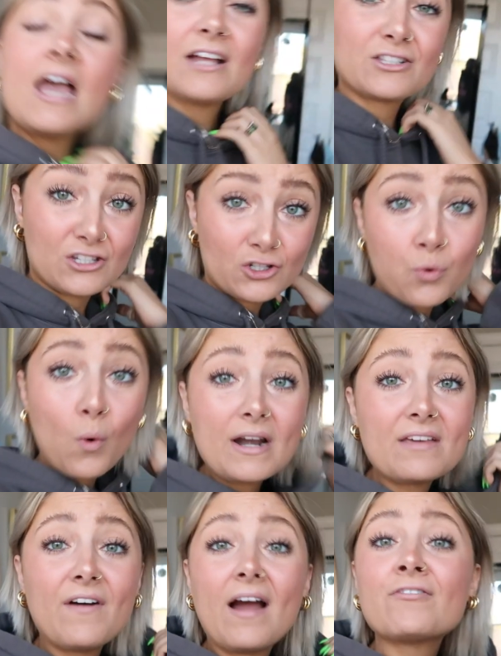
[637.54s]
It's
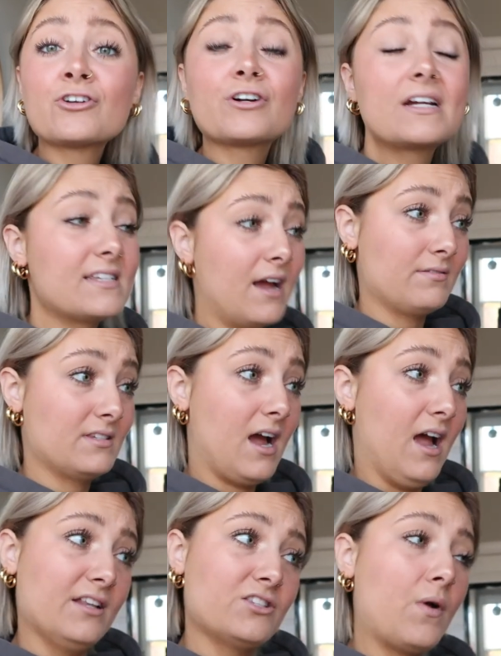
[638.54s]
twenty-five degrees
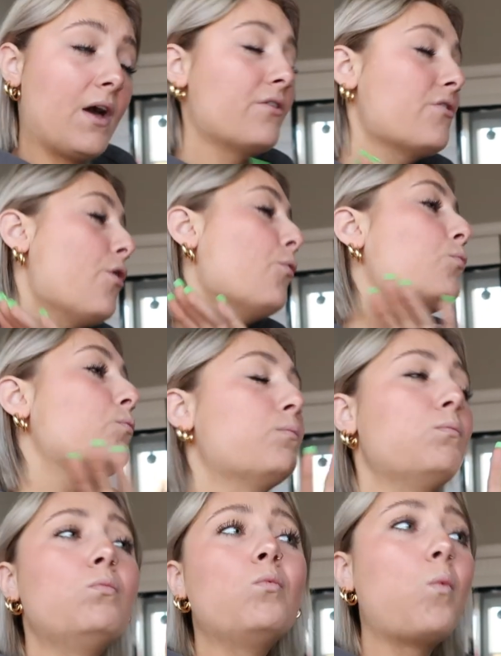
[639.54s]
outside, so I don't know
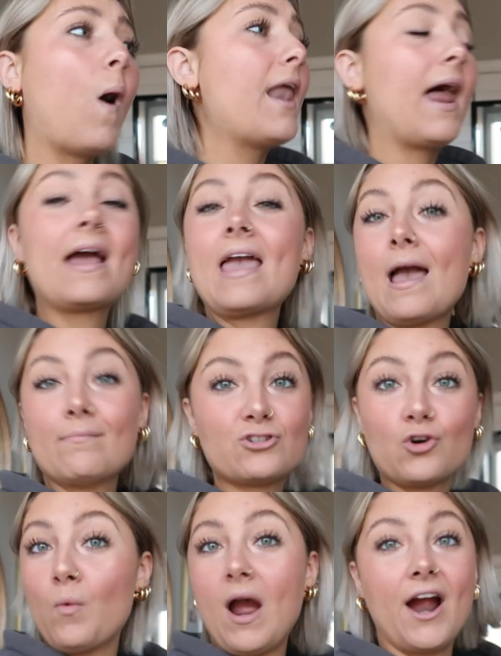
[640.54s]
what I am
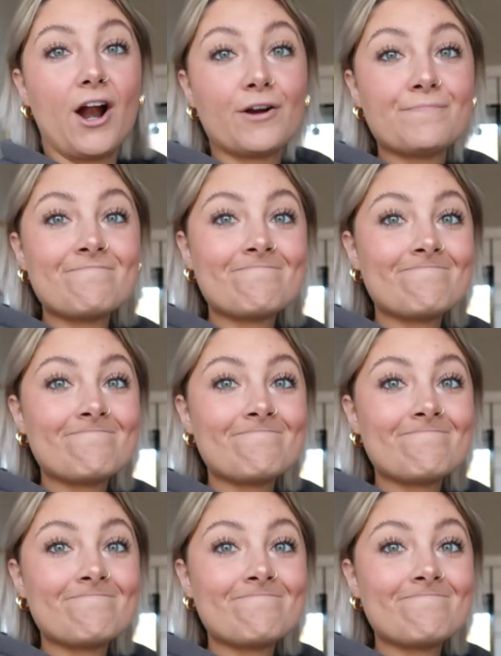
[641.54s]
to wear.